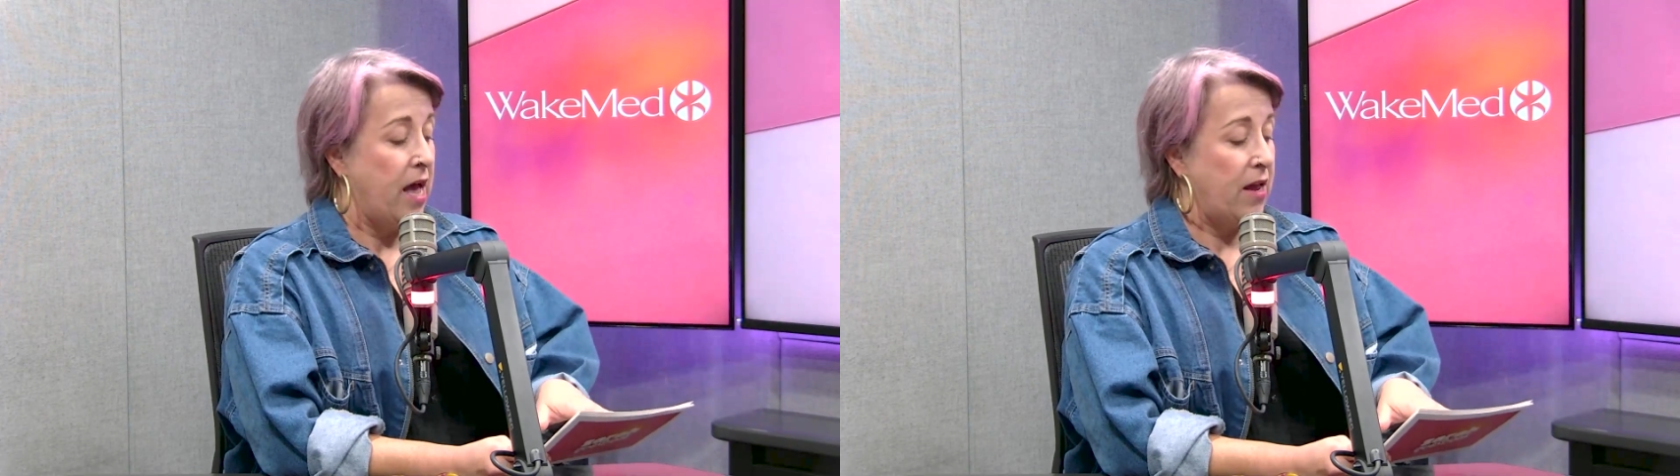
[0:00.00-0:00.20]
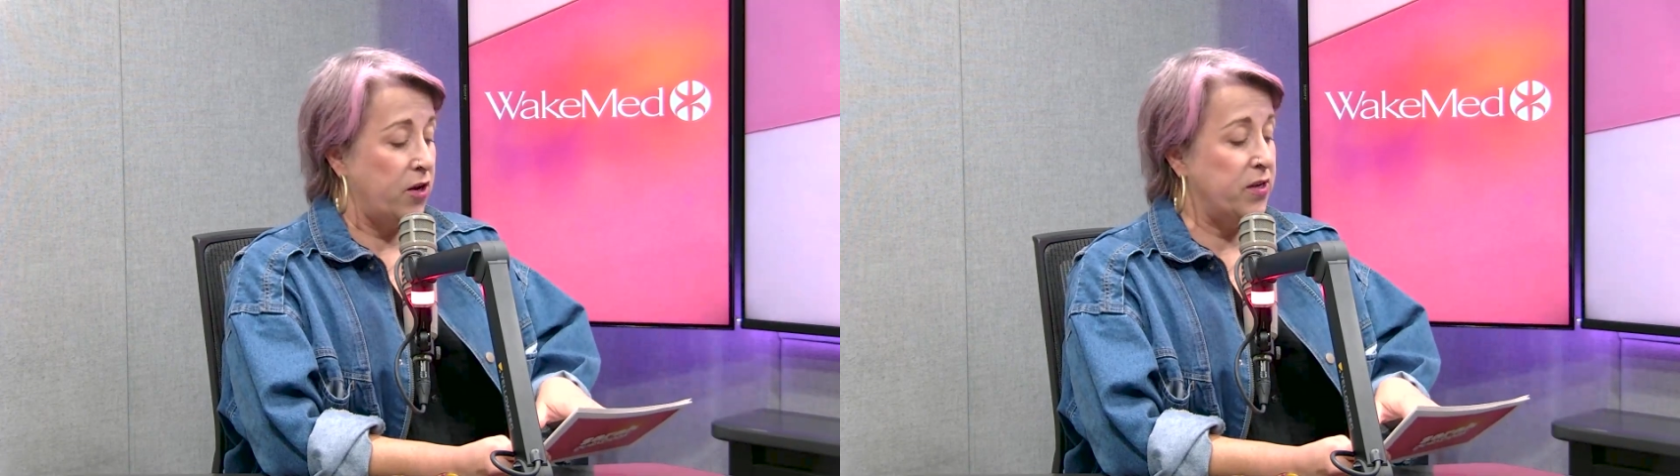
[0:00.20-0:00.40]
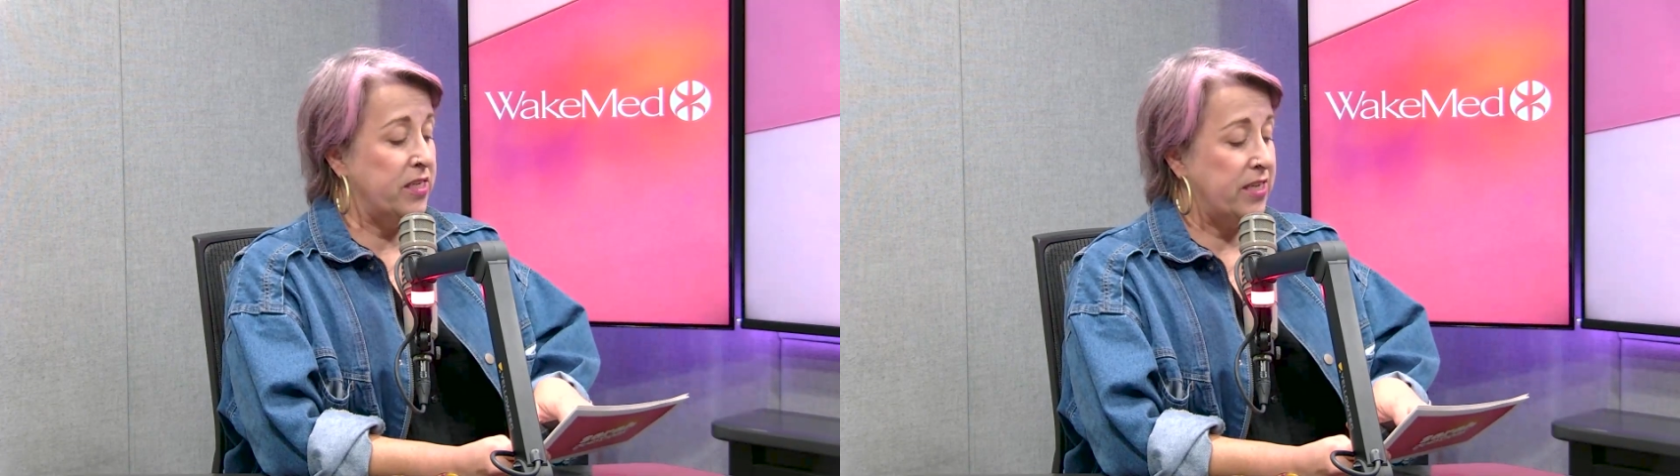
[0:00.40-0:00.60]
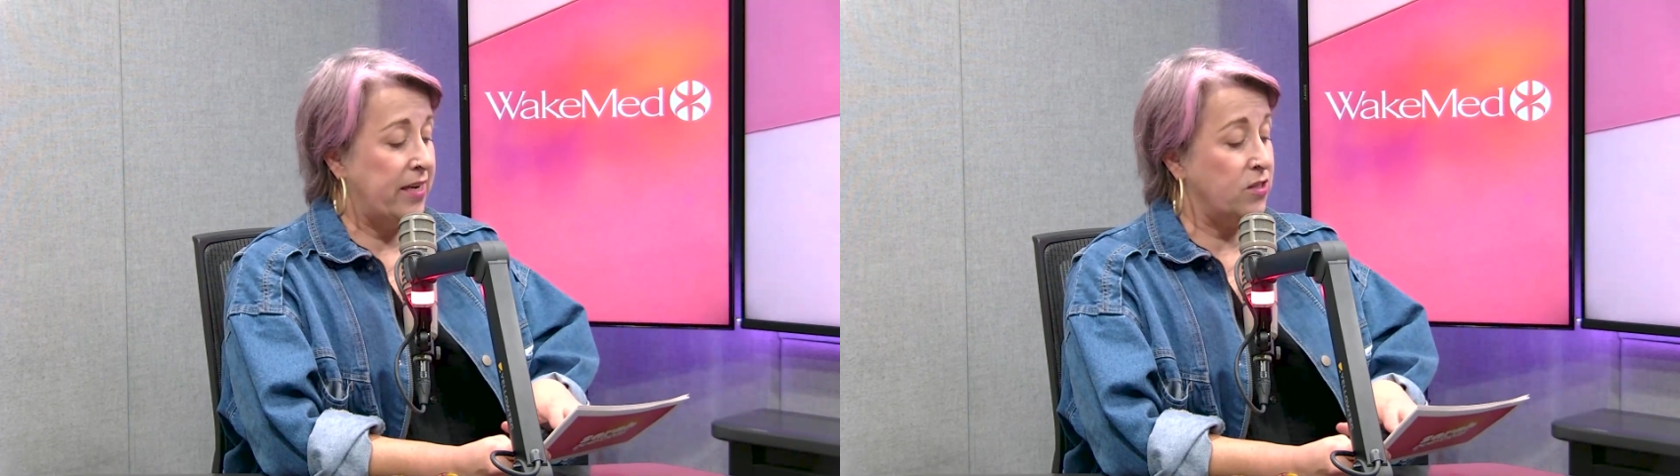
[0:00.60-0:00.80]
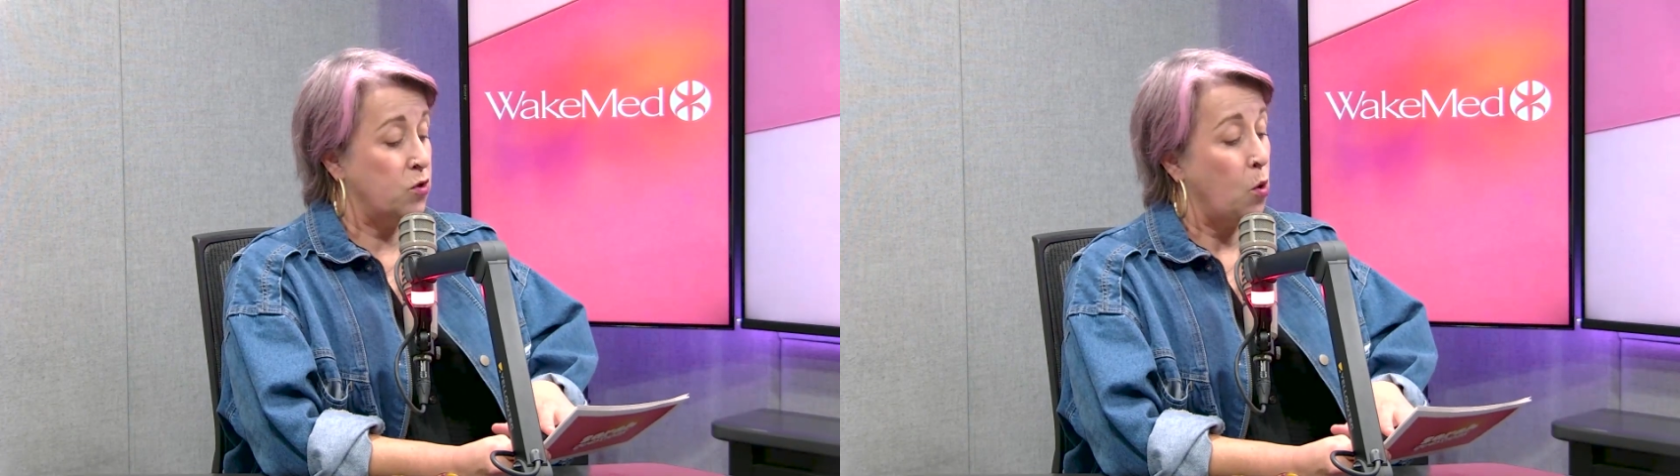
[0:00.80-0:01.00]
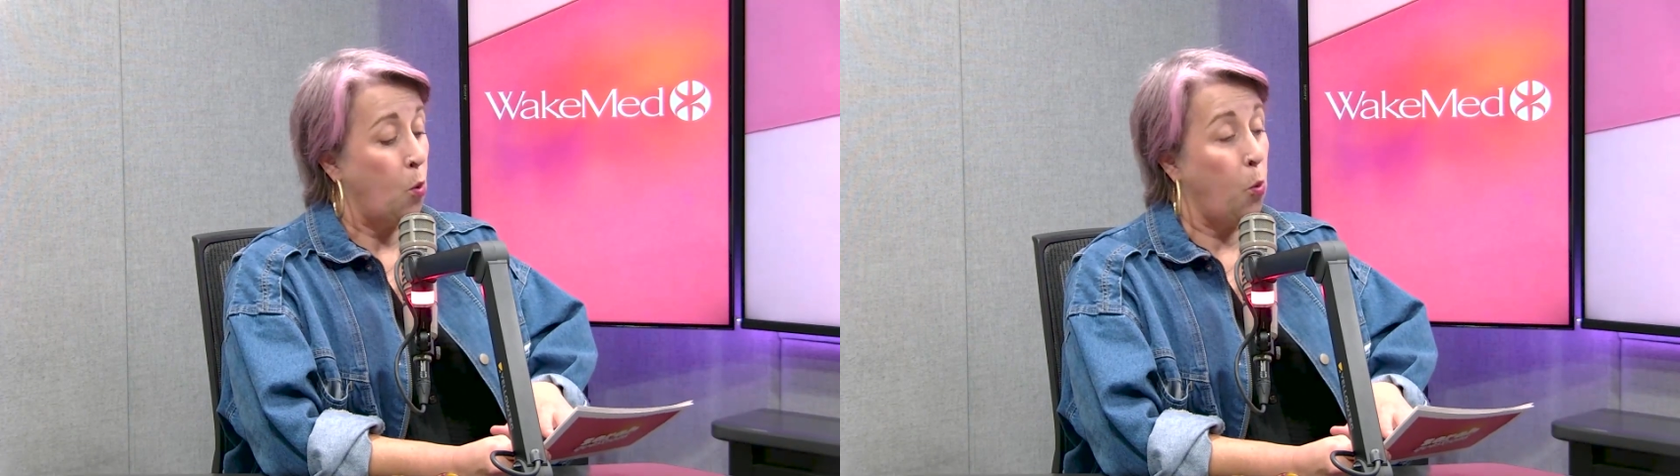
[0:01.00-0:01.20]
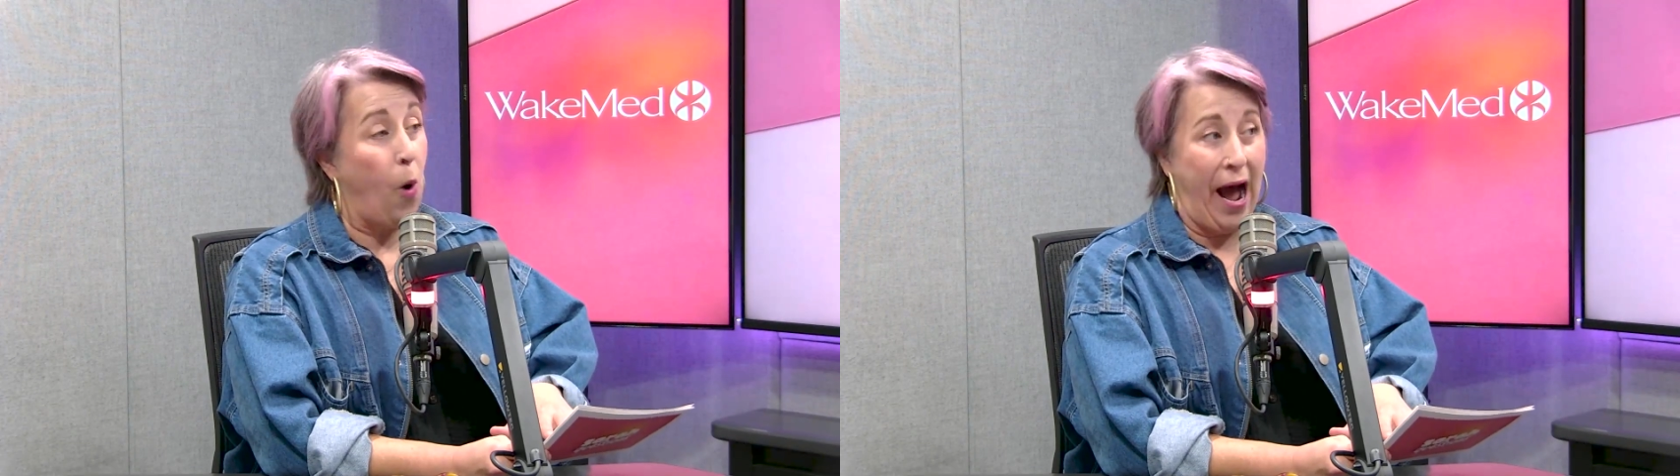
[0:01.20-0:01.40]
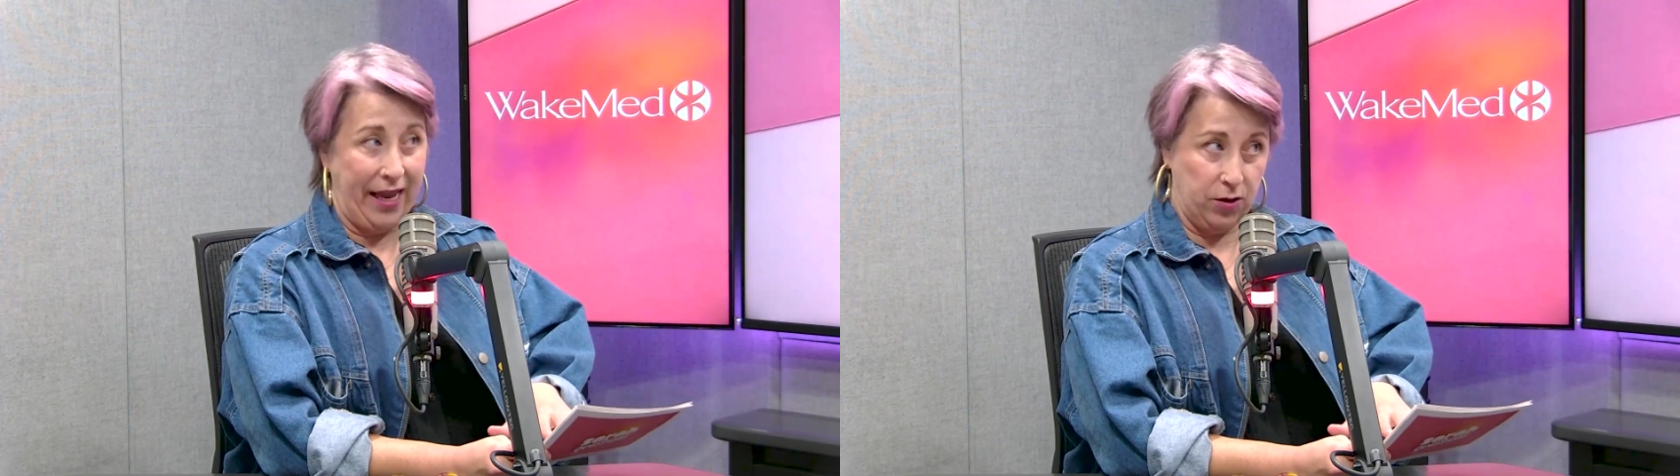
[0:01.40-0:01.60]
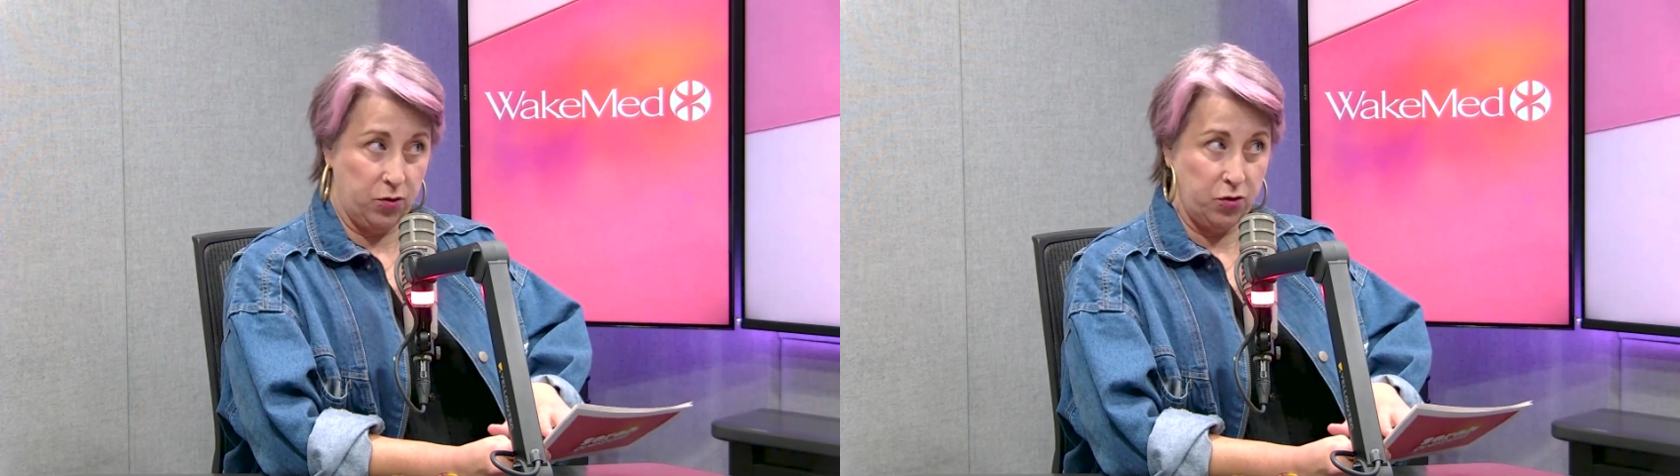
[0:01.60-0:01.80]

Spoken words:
Are you contagious while